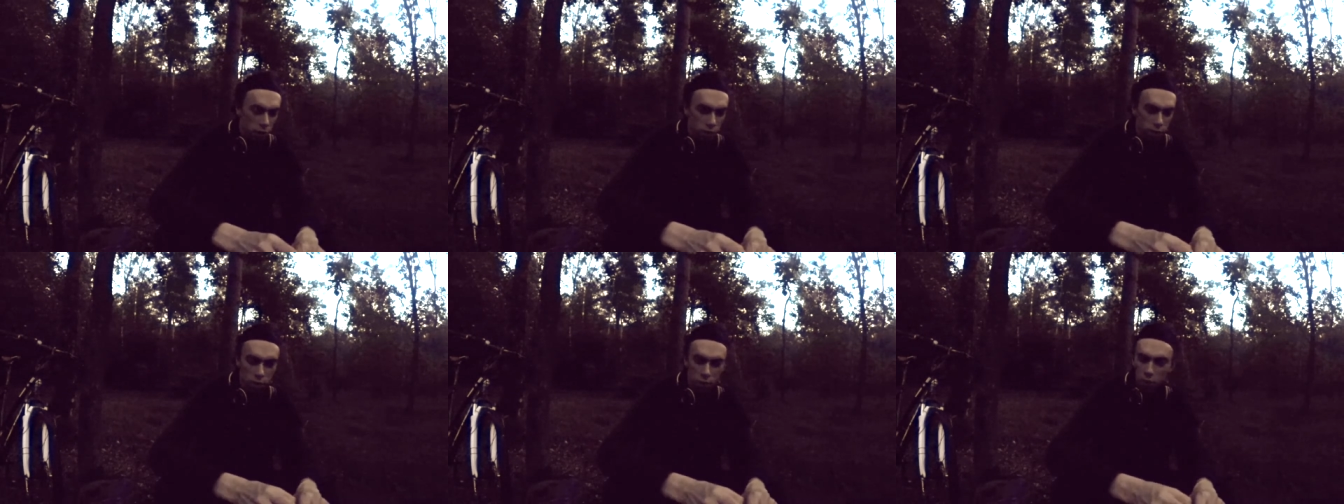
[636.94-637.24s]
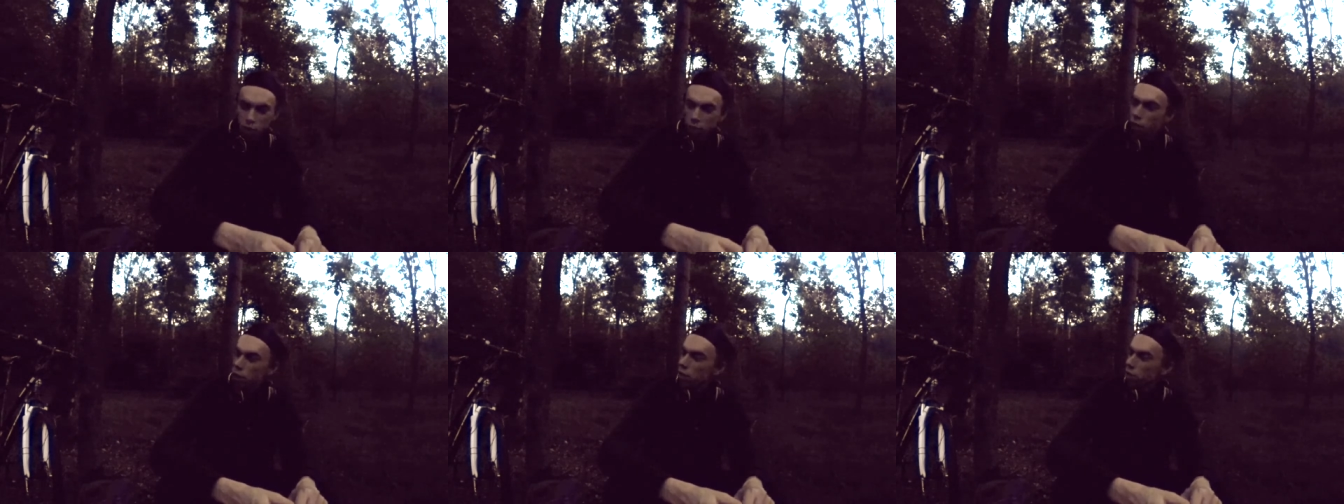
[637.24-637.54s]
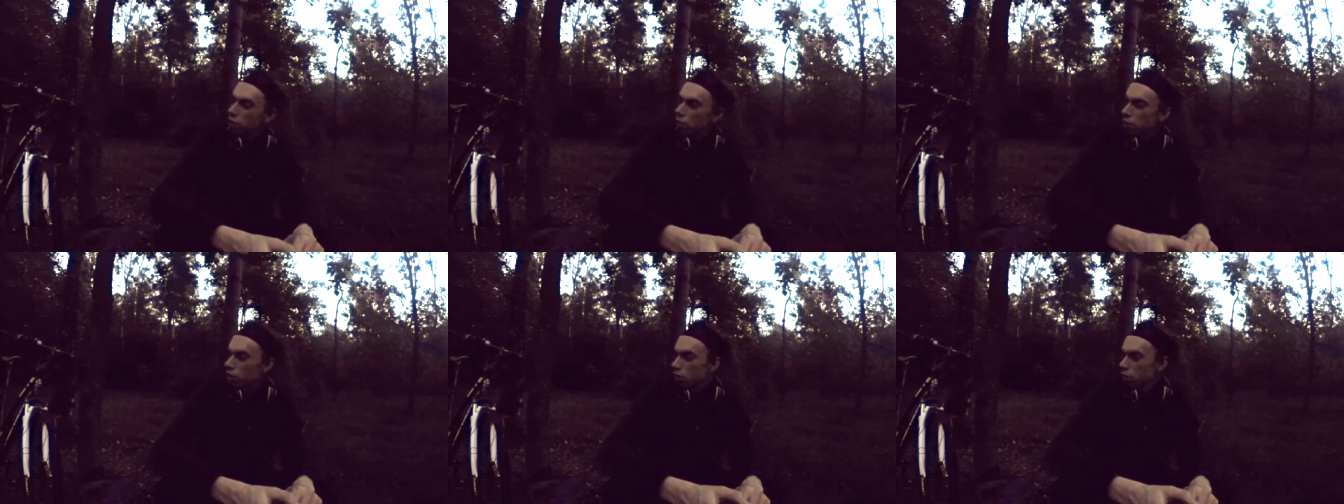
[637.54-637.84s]
think that
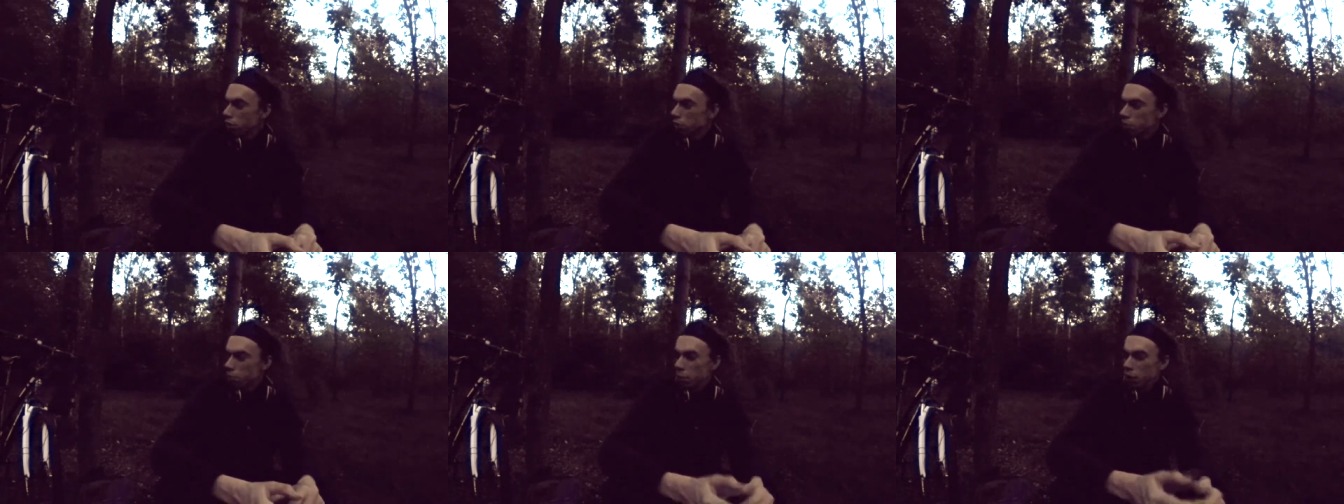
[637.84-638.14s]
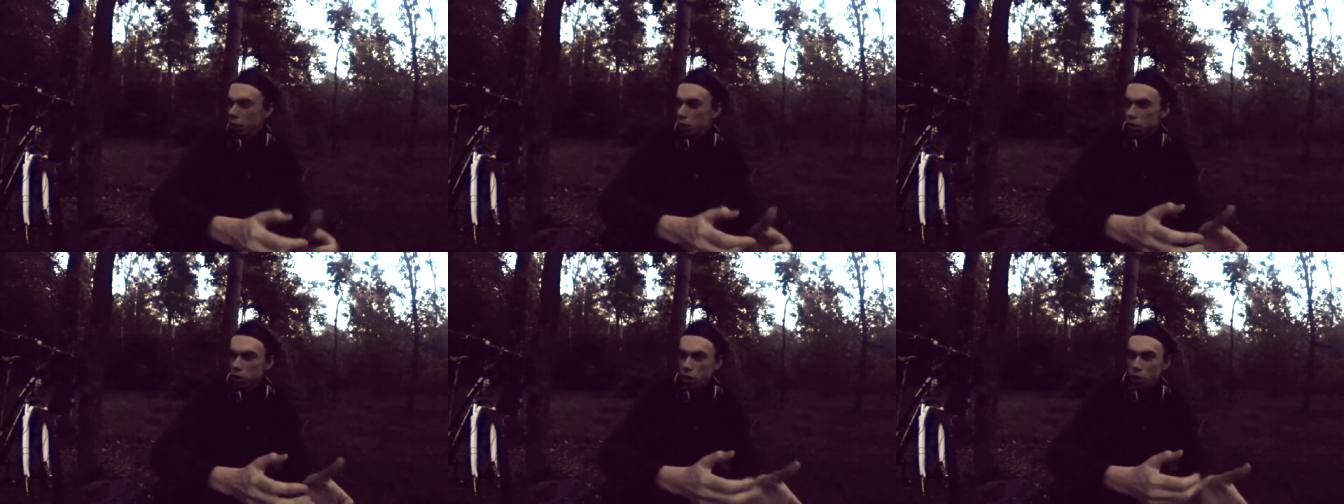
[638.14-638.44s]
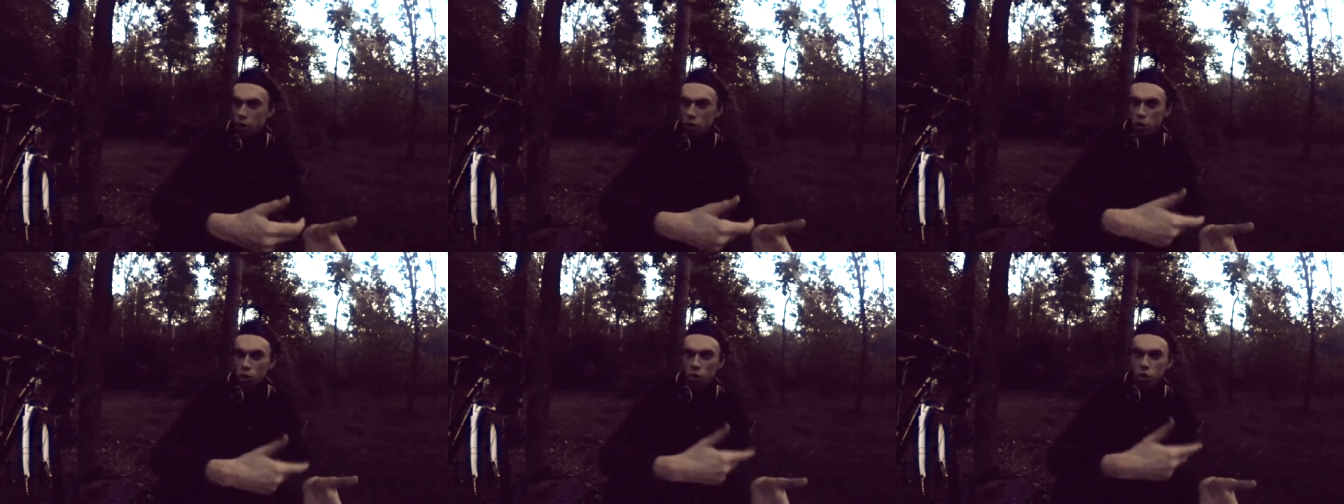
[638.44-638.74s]
there has been
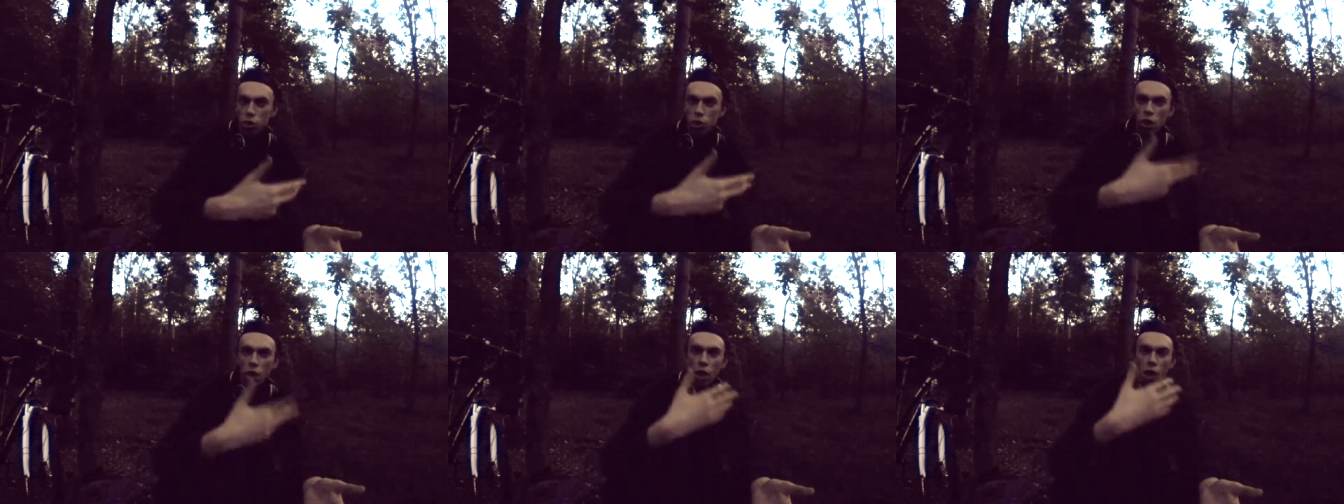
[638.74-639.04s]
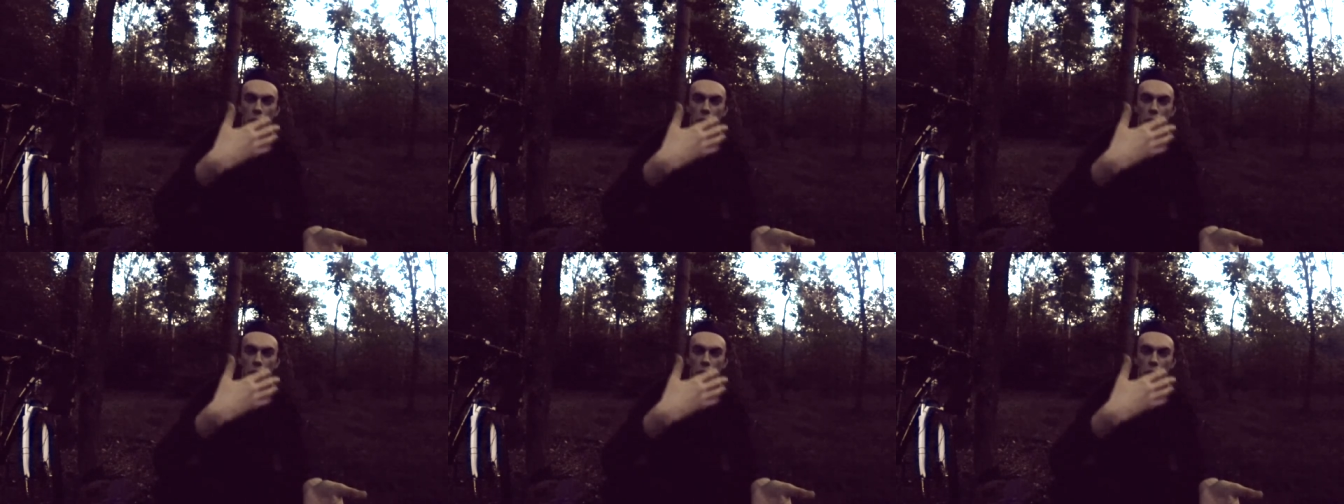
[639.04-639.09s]
intelligence,